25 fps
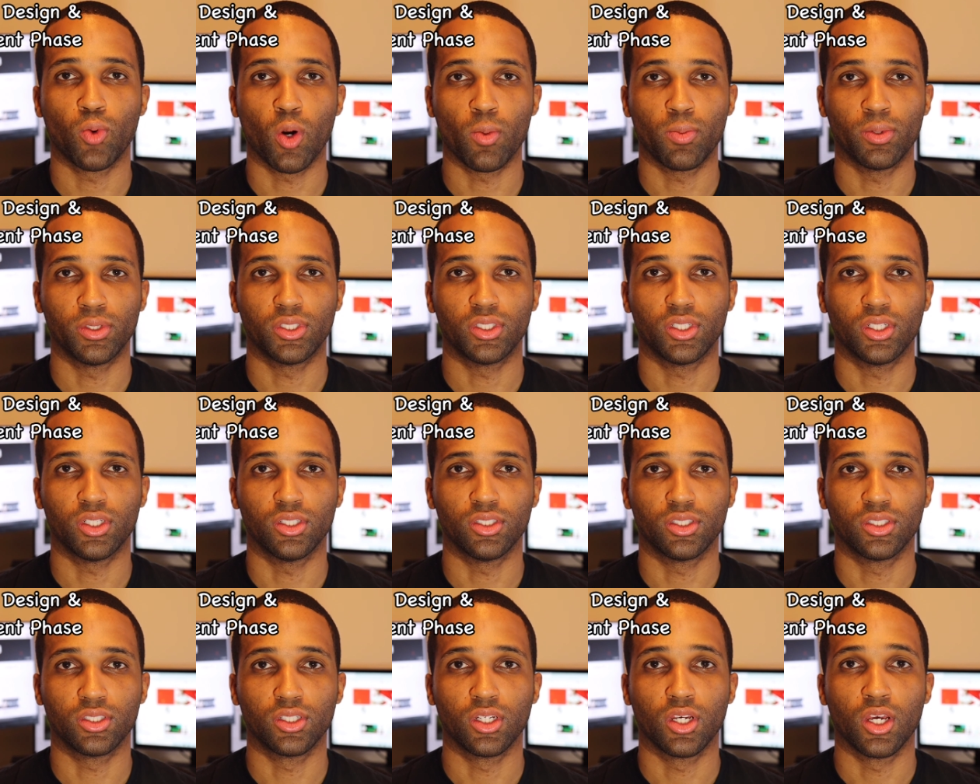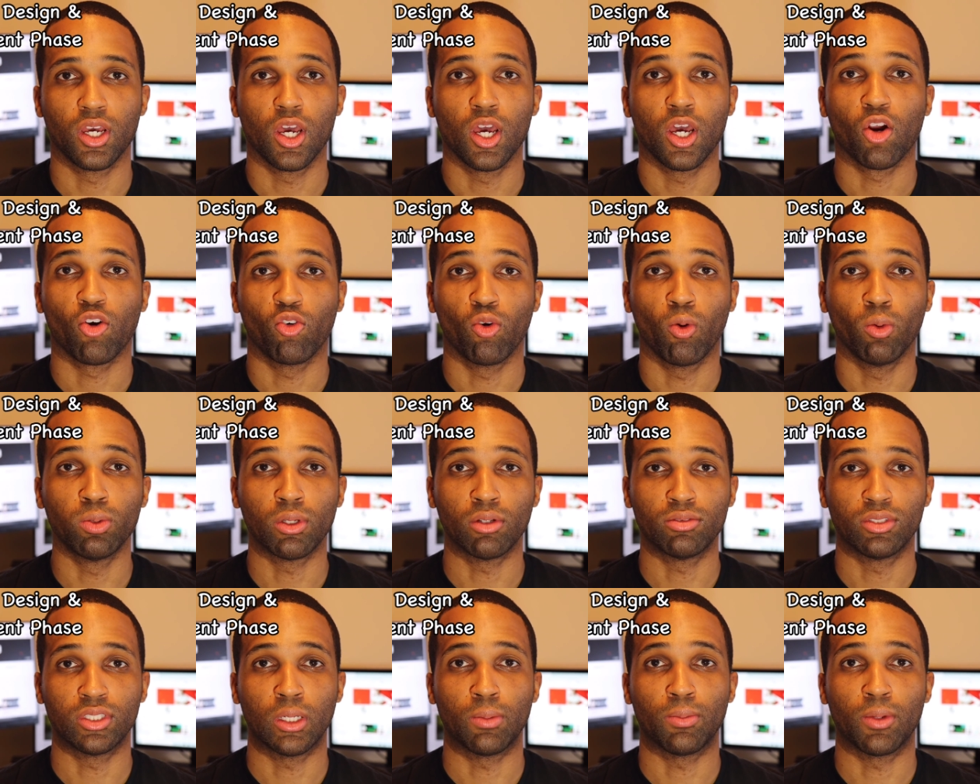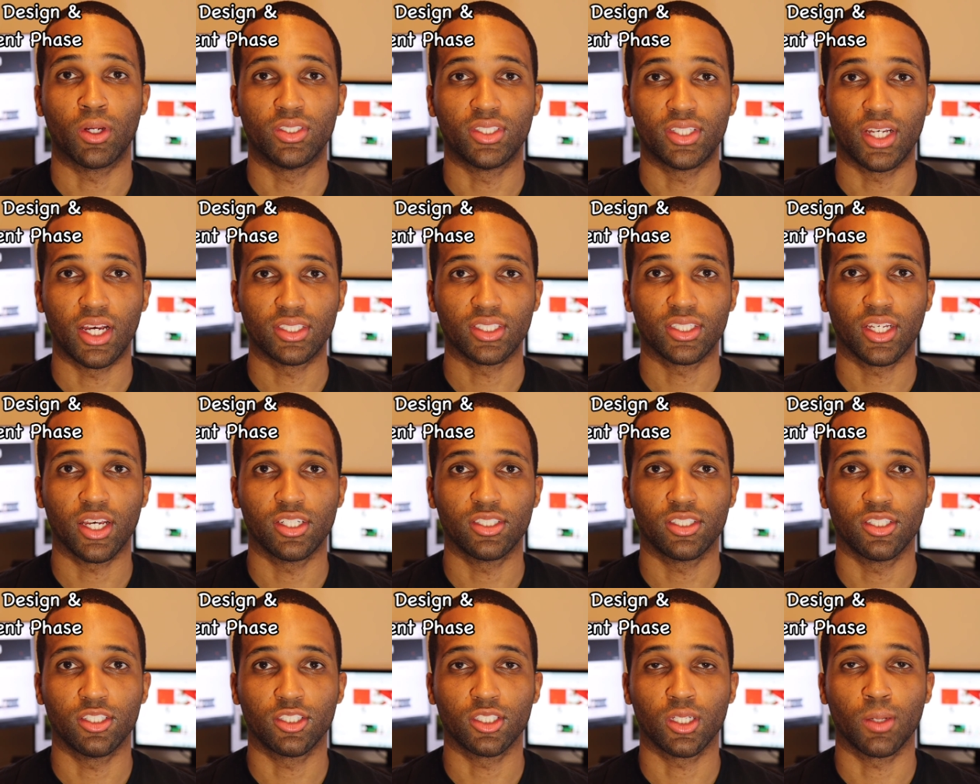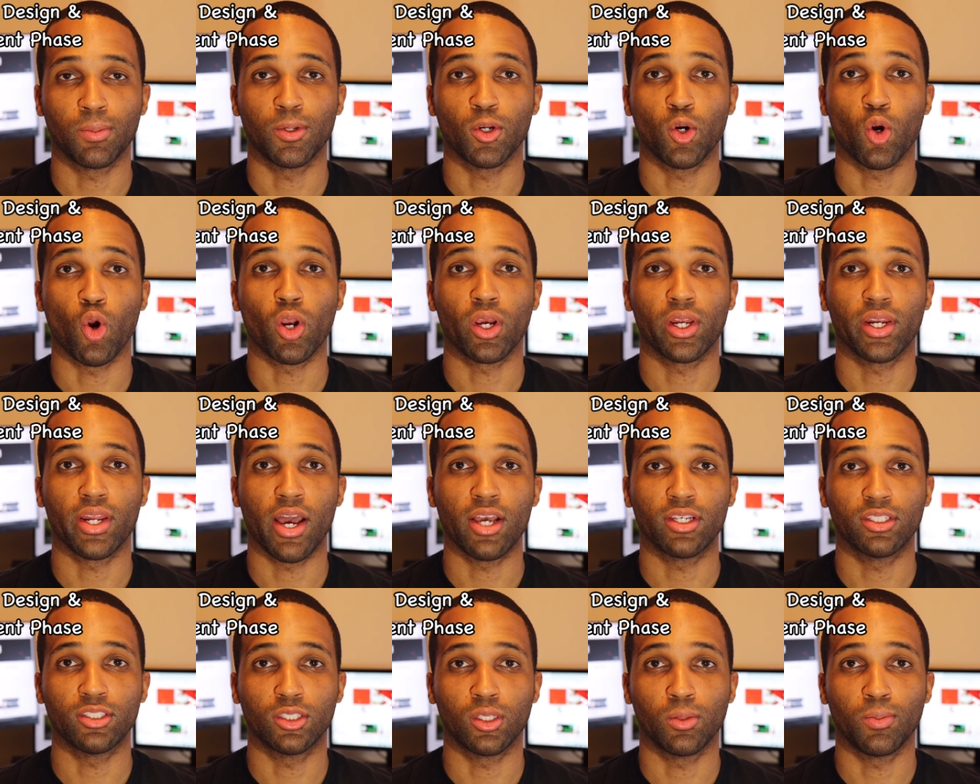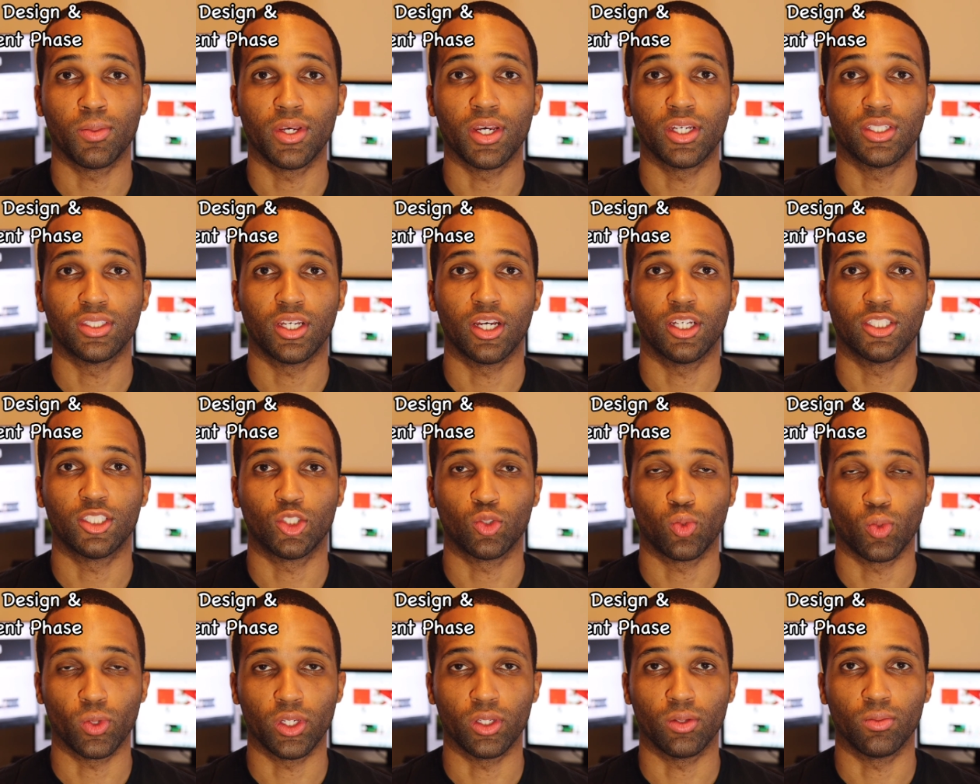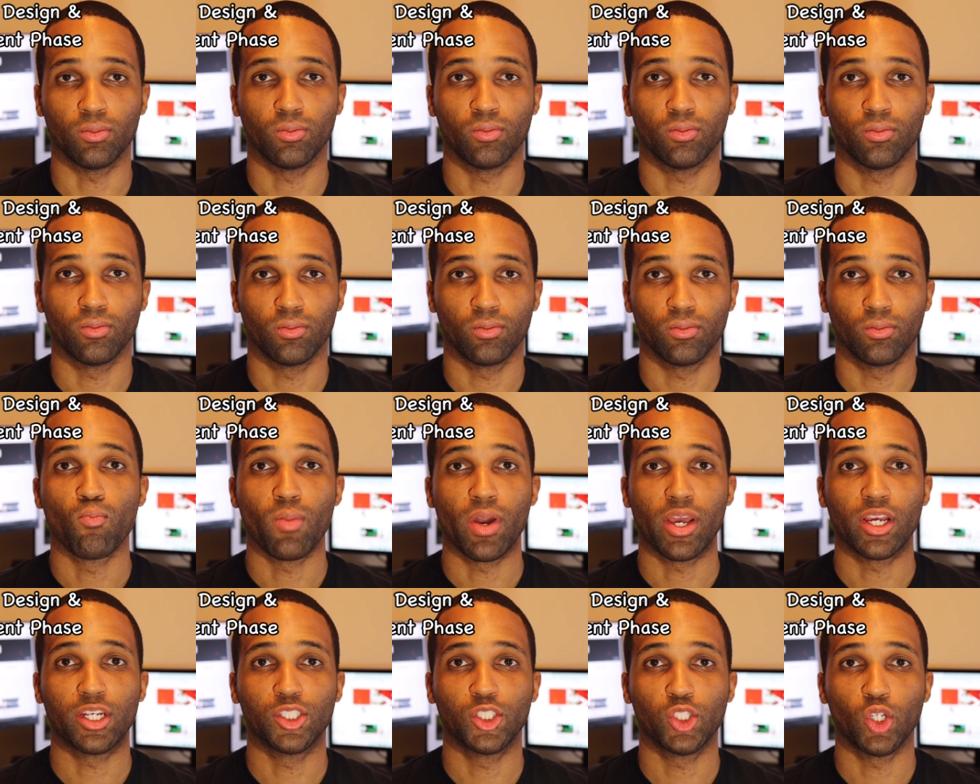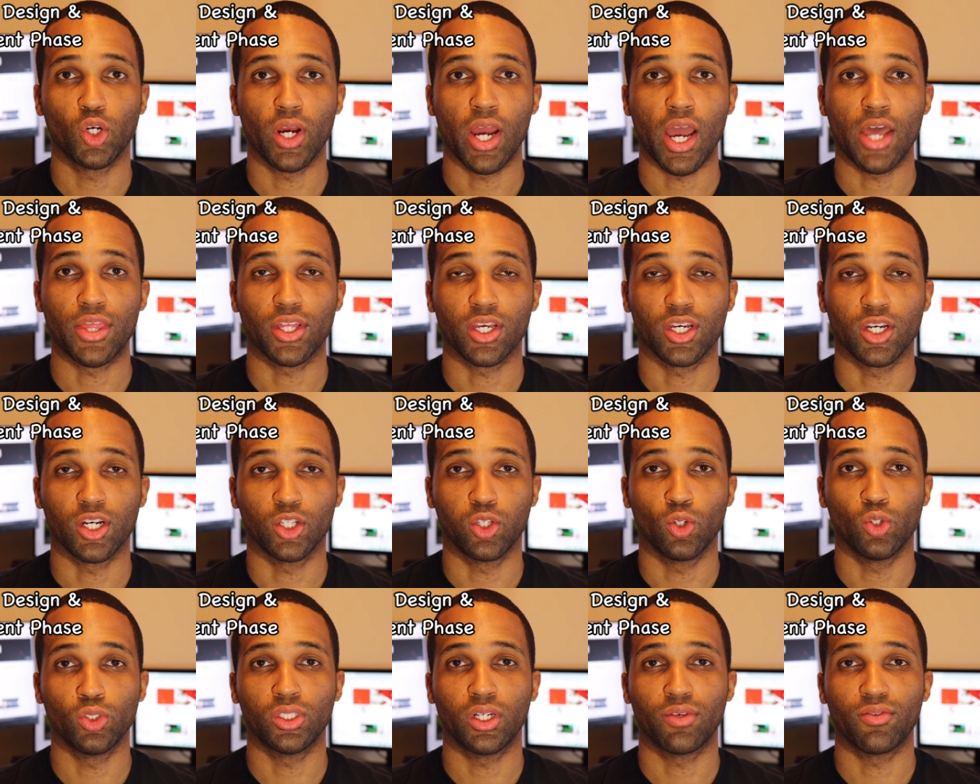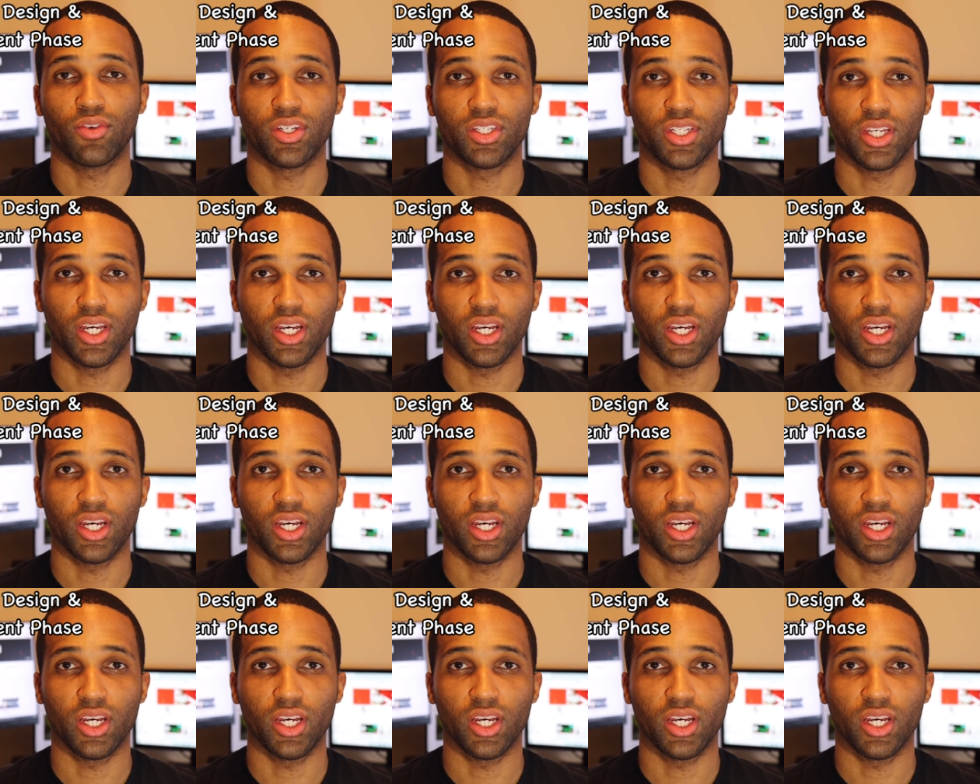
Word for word: purposes, groups of similar test cases can be organized into be a test suite. Make sure at the conclusion of your